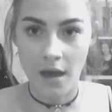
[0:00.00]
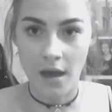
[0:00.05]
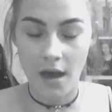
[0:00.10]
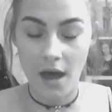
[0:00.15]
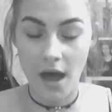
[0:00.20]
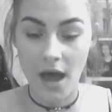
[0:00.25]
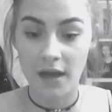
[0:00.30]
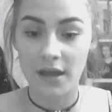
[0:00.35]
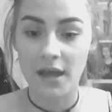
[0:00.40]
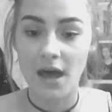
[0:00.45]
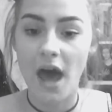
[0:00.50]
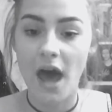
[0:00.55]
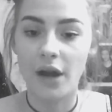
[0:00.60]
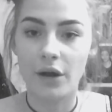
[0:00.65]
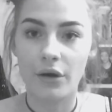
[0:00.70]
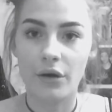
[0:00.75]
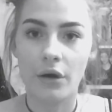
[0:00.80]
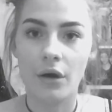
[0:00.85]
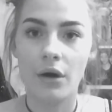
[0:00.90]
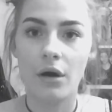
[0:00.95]
I got
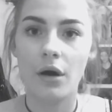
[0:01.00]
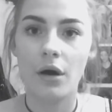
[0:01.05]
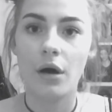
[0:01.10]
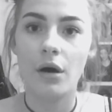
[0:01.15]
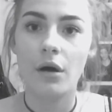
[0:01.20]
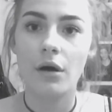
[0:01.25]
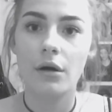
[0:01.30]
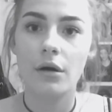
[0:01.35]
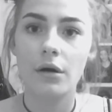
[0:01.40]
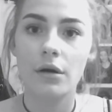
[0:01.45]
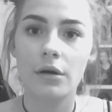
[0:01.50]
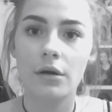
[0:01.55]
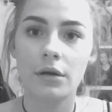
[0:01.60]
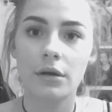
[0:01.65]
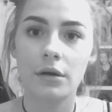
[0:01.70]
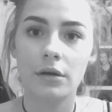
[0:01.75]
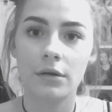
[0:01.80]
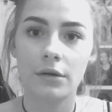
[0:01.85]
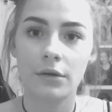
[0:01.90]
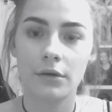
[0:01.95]
a heart
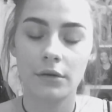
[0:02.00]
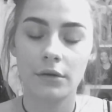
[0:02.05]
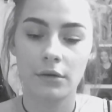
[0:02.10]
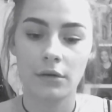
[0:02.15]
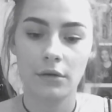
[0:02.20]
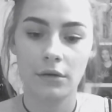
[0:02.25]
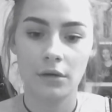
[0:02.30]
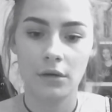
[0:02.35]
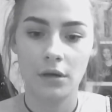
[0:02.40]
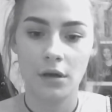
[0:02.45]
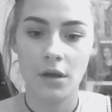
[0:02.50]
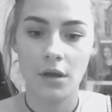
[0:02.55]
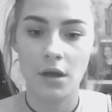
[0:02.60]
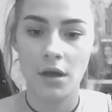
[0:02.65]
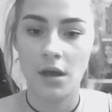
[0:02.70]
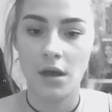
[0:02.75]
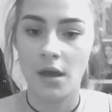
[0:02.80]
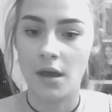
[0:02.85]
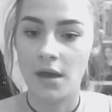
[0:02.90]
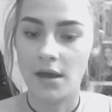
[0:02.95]

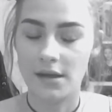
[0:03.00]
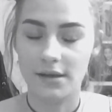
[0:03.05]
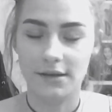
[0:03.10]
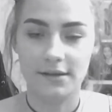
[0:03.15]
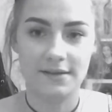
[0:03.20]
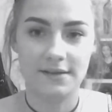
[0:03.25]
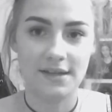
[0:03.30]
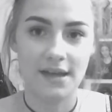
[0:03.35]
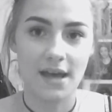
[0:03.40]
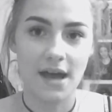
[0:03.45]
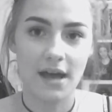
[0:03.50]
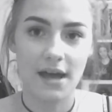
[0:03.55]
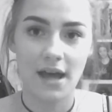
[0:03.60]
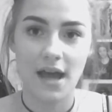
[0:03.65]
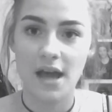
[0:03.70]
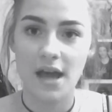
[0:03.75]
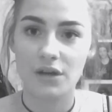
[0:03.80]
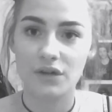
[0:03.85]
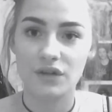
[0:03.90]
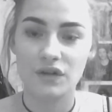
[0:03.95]
and I
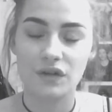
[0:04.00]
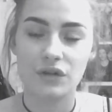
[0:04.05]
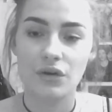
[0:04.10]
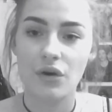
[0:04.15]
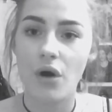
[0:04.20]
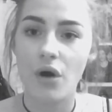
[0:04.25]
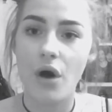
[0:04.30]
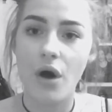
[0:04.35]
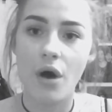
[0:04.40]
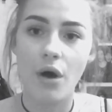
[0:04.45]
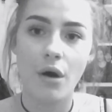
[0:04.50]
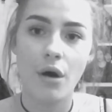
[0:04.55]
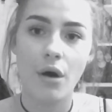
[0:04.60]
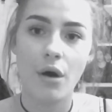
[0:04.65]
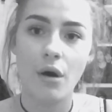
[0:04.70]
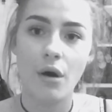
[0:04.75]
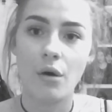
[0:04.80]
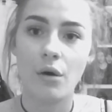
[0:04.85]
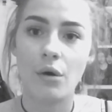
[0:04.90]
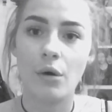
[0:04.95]
got a
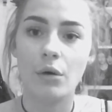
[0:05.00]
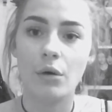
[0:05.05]
soul.